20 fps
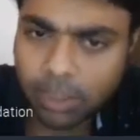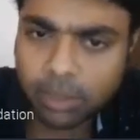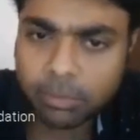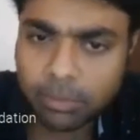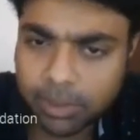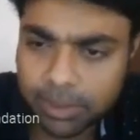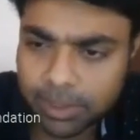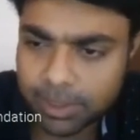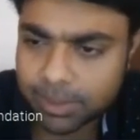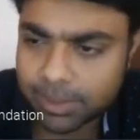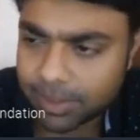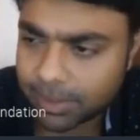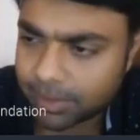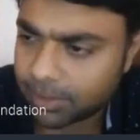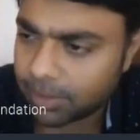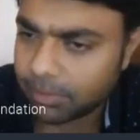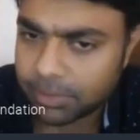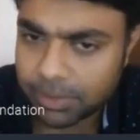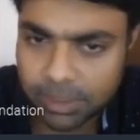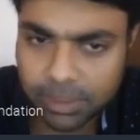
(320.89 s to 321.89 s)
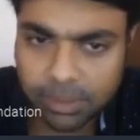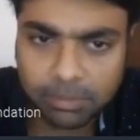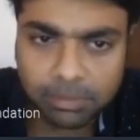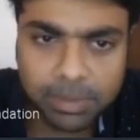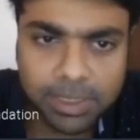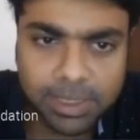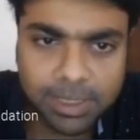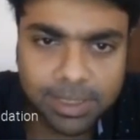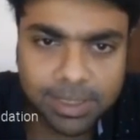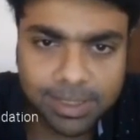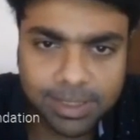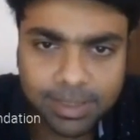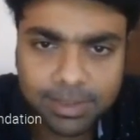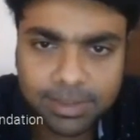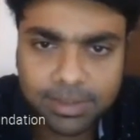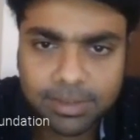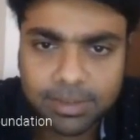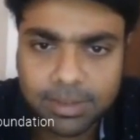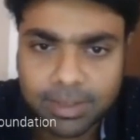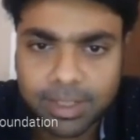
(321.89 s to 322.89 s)
to the commercial sector, which is a
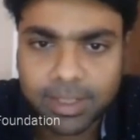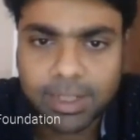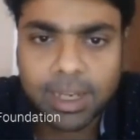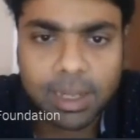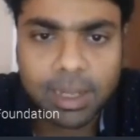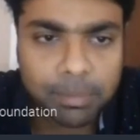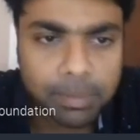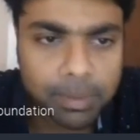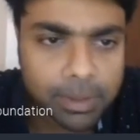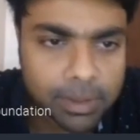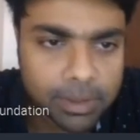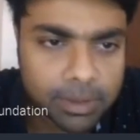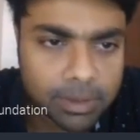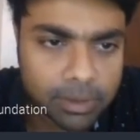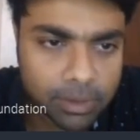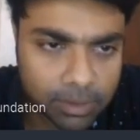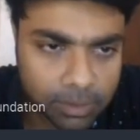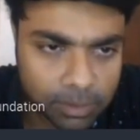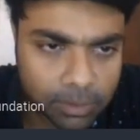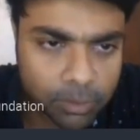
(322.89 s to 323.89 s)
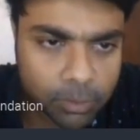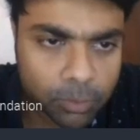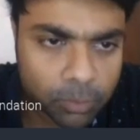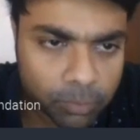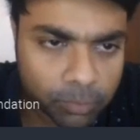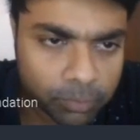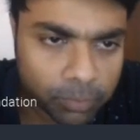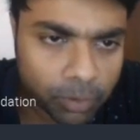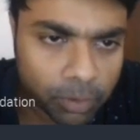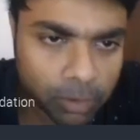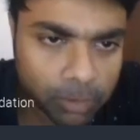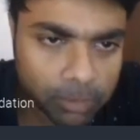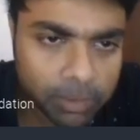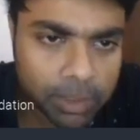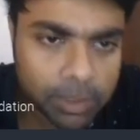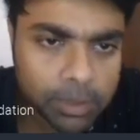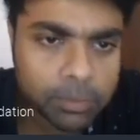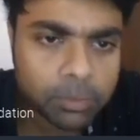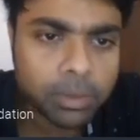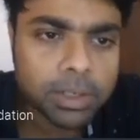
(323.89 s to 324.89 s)
business sector, can happen in two
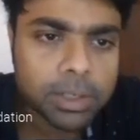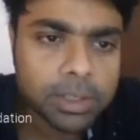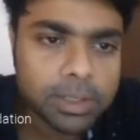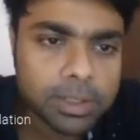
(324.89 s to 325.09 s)
formats.